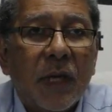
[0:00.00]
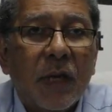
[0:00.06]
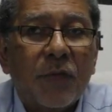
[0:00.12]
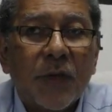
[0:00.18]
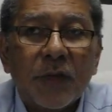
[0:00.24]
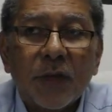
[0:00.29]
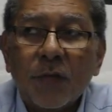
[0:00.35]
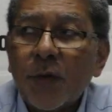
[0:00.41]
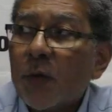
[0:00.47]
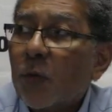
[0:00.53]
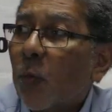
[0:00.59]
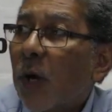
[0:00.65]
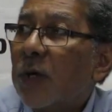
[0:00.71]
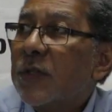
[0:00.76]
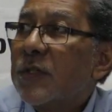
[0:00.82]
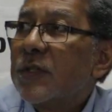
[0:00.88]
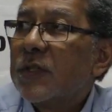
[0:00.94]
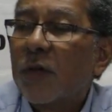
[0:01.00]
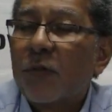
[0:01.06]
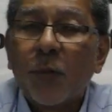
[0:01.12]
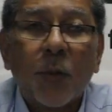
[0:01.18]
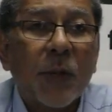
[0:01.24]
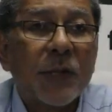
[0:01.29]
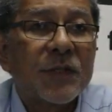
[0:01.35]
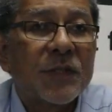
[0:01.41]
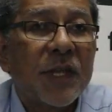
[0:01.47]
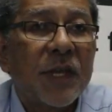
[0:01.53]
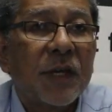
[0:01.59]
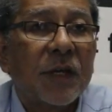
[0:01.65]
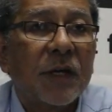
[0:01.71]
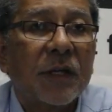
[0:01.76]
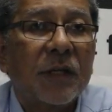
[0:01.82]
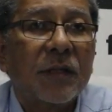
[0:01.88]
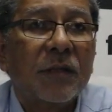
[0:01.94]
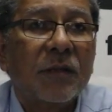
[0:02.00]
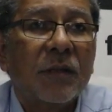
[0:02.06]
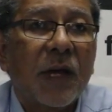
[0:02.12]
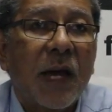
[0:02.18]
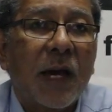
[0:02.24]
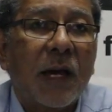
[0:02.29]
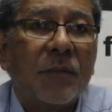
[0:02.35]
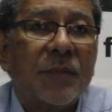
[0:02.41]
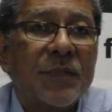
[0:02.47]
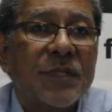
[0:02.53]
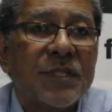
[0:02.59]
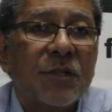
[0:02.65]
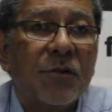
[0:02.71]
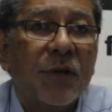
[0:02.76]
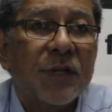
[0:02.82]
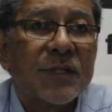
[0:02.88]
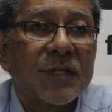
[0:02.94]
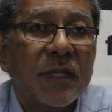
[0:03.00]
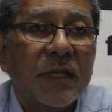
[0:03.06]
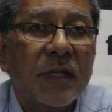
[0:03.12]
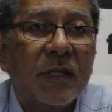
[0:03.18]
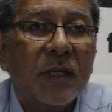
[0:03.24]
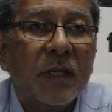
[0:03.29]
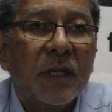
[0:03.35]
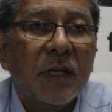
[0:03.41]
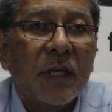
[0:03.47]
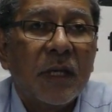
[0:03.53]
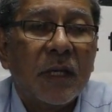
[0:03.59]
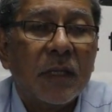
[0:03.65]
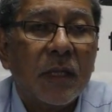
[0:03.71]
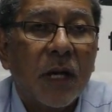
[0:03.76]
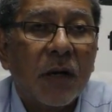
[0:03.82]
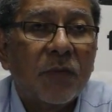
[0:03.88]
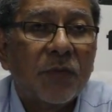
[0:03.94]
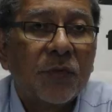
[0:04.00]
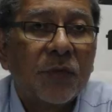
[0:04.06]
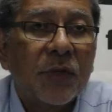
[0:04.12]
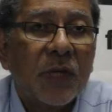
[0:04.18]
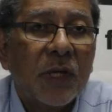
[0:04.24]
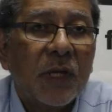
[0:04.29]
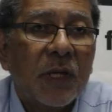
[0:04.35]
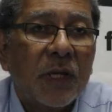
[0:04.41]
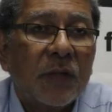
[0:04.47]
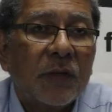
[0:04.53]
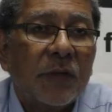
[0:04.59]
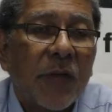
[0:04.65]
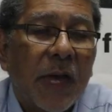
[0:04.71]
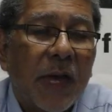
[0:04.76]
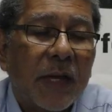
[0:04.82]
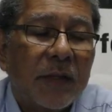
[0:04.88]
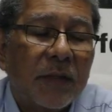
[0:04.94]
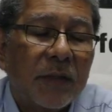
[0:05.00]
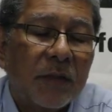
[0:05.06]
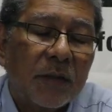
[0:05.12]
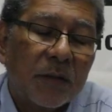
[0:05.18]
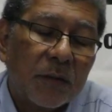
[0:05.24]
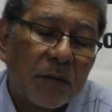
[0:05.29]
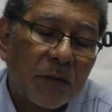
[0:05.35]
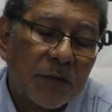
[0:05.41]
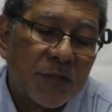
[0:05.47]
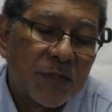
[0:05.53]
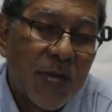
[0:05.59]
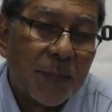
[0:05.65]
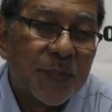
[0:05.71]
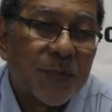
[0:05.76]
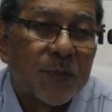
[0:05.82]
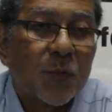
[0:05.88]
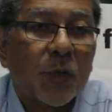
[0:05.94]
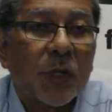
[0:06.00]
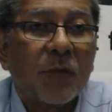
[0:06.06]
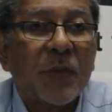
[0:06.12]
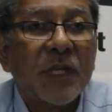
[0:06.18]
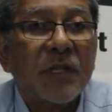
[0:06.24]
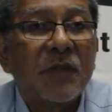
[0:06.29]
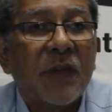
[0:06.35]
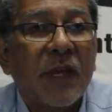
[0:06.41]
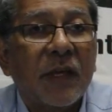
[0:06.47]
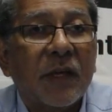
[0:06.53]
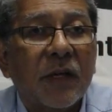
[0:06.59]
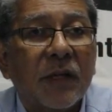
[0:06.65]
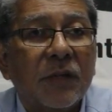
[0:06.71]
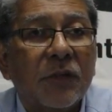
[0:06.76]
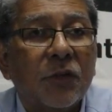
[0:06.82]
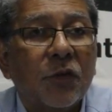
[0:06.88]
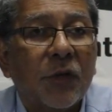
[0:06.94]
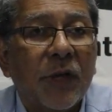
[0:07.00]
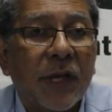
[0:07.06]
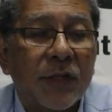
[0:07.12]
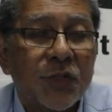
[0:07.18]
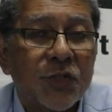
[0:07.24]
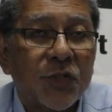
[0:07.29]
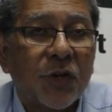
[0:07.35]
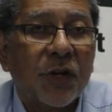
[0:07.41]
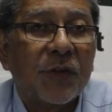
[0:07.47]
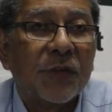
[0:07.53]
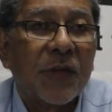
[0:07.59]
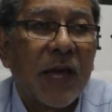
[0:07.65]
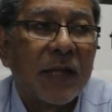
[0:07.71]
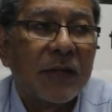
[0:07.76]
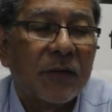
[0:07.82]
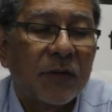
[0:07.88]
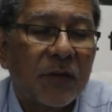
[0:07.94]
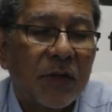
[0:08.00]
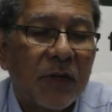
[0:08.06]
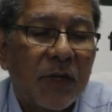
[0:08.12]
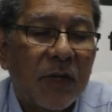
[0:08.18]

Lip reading: If it was taken seriously enough, then steps would have been taken to ensure that